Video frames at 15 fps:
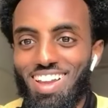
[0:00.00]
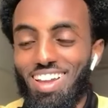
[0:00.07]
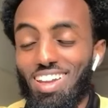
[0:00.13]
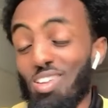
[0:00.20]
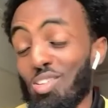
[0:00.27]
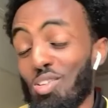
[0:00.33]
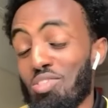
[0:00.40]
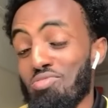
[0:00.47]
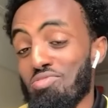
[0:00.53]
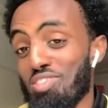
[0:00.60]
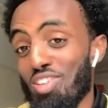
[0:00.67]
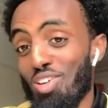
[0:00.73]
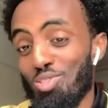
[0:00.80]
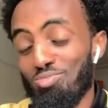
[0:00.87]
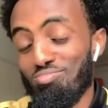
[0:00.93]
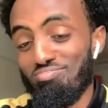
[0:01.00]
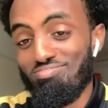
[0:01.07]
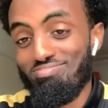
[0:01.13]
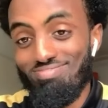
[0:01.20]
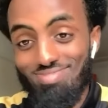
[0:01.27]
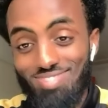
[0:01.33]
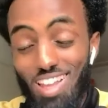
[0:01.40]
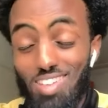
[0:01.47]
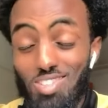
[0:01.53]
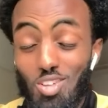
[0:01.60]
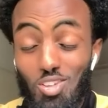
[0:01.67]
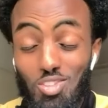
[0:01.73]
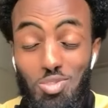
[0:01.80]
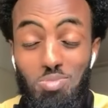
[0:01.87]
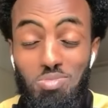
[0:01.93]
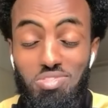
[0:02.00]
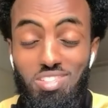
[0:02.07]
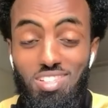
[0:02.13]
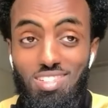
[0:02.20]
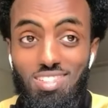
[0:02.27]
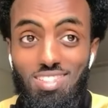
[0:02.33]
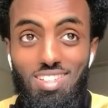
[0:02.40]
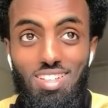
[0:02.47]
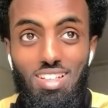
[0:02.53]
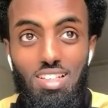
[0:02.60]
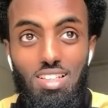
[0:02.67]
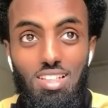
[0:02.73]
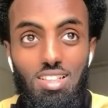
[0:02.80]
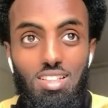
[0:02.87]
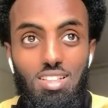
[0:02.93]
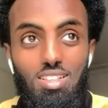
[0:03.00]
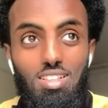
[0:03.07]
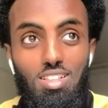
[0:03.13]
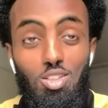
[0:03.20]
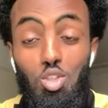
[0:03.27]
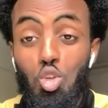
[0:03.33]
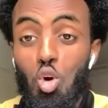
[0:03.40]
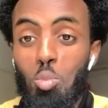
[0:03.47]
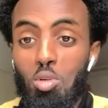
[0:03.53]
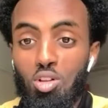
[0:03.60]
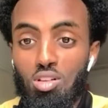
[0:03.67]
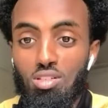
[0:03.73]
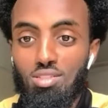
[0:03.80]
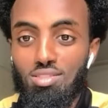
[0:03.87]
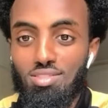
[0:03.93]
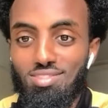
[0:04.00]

and I don't even know, that's not something normal.